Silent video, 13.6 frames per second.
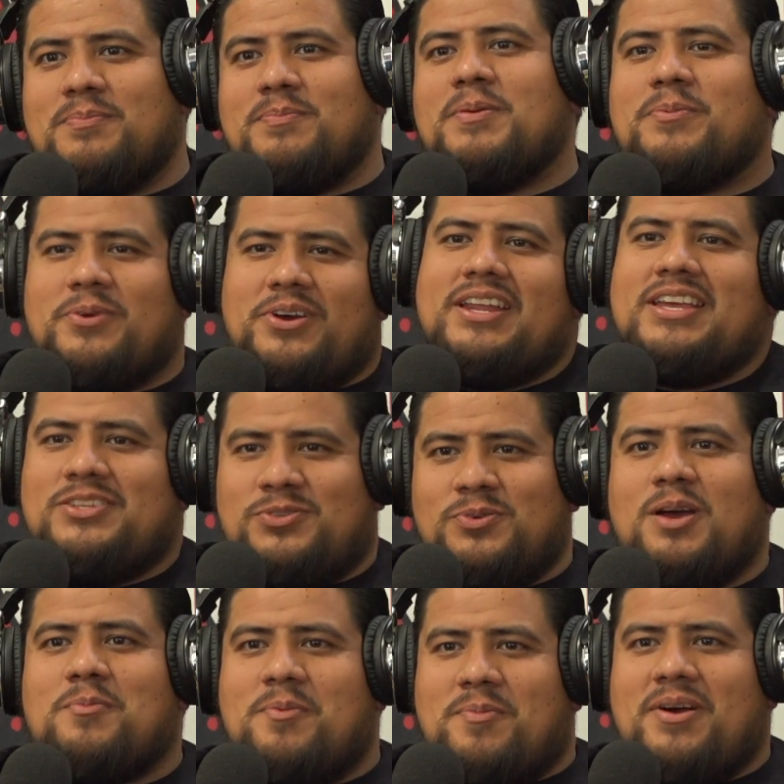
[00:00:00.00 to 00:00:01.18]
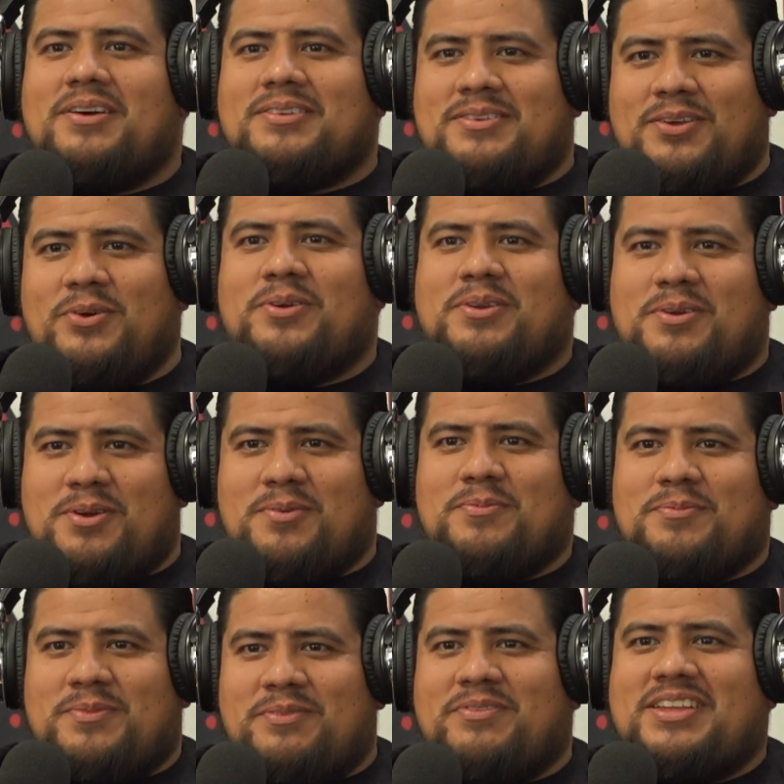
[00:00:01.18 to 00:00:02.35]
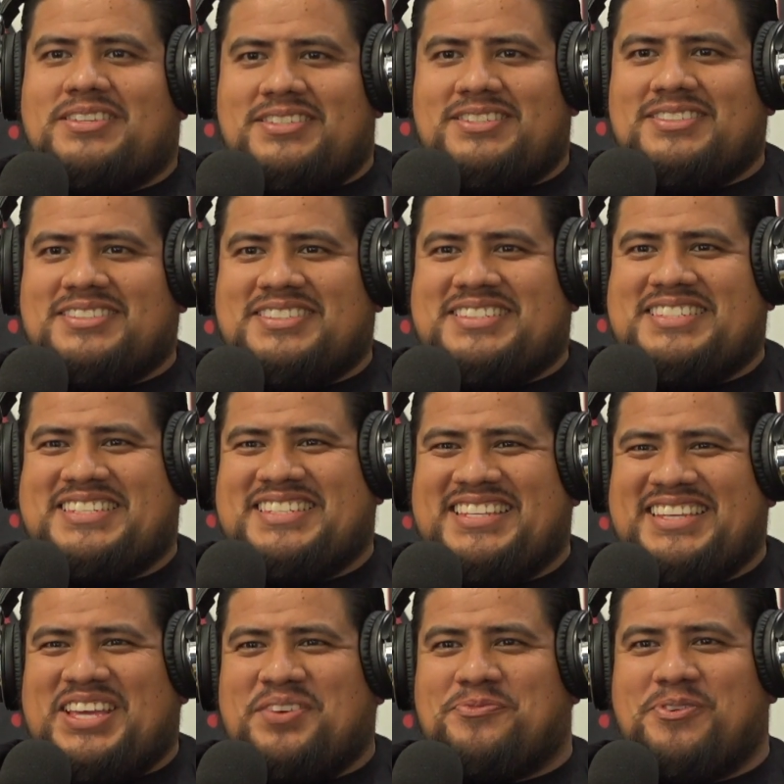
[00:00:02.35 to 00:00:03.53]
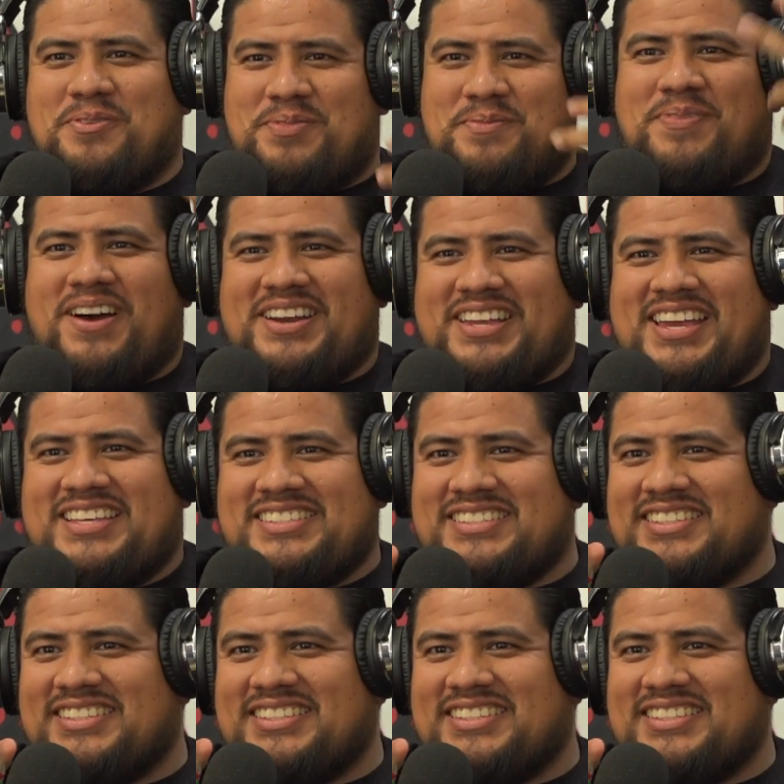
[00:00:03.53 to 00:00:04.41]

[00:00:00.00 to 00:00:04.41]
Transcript: People are going to hit you up about going to your events from the podcast.